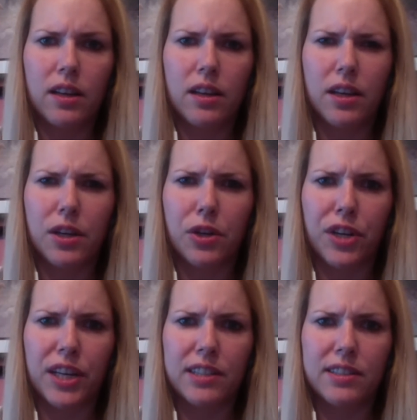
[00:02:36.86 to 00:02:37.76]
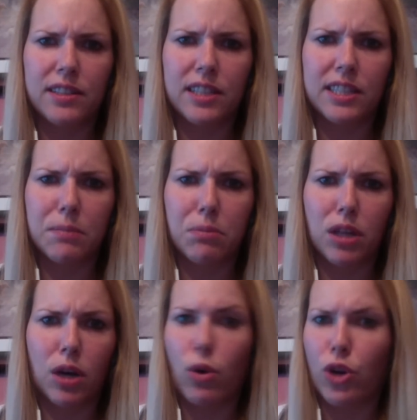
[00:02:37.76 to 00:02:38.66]
ingredients listed
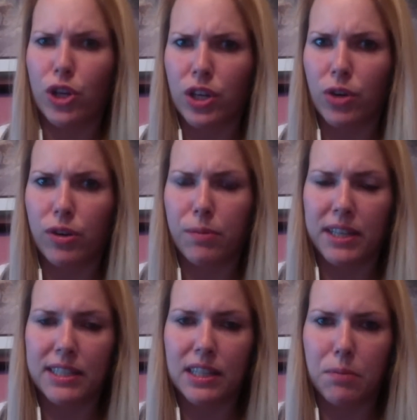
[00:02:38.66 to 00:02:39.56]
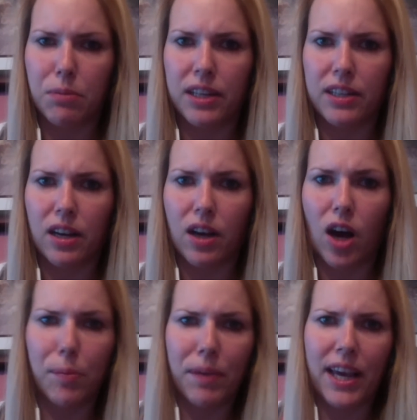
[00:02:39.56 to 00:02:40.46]
below, or you can go to
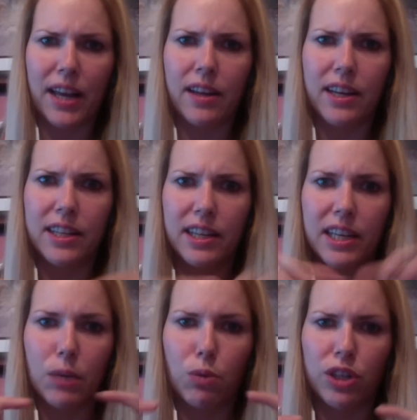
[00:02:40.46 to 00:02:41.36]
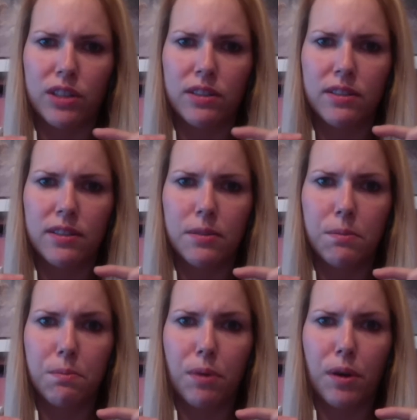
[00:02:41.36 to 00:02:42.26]
myskinnyplate.com and in the keyword
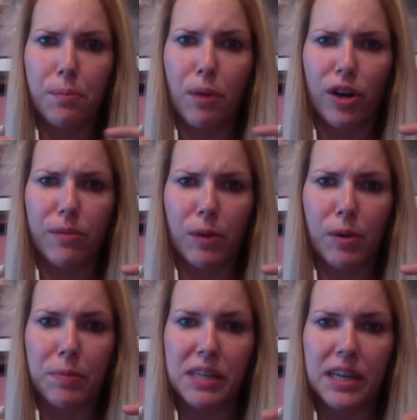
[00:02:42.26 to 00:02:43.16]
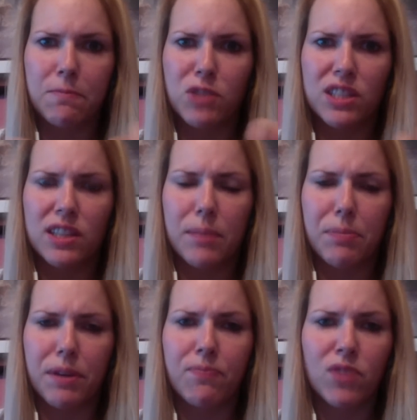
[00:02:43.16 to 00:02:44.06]
part of my website, just
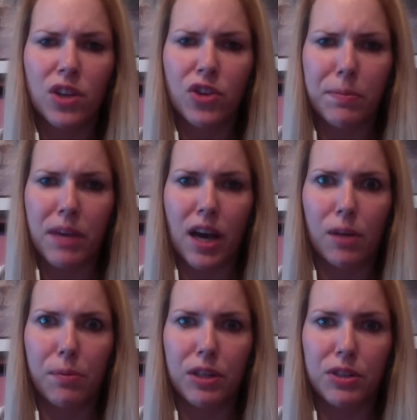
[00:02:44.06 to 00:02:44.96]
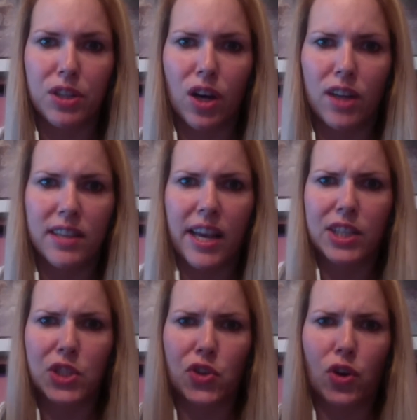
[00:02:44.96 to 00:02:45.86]
type in creamy jalapeno sauce
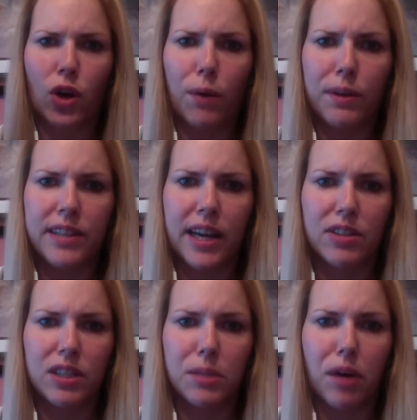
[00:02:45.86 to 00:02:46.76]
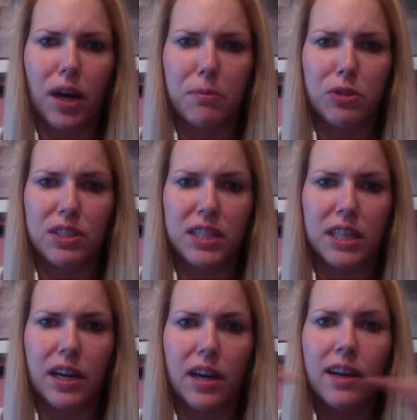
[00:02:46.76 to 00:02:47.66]
and scroll all the way down to the bottom. You'll see
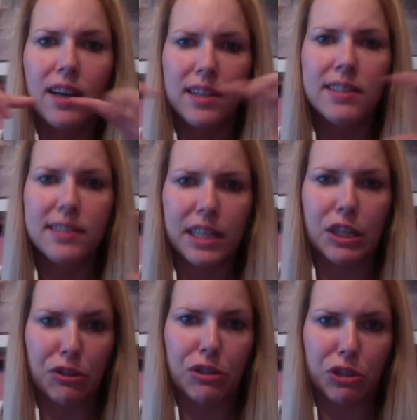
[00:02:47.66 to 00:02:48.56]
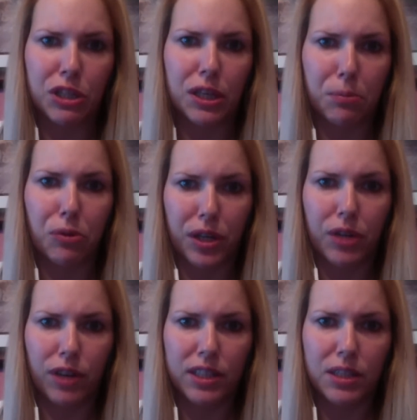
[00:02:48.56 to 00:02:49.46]
the skinny grilled chicken
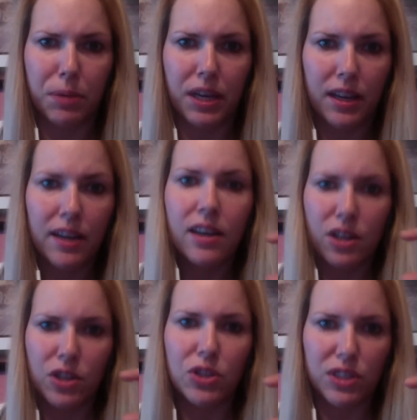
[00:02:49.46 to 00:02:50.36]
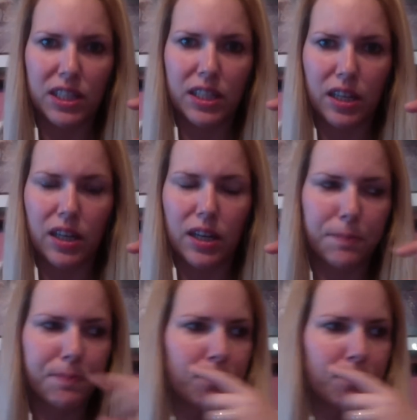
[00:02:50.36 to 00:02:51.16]
burrito recipe. You'll see the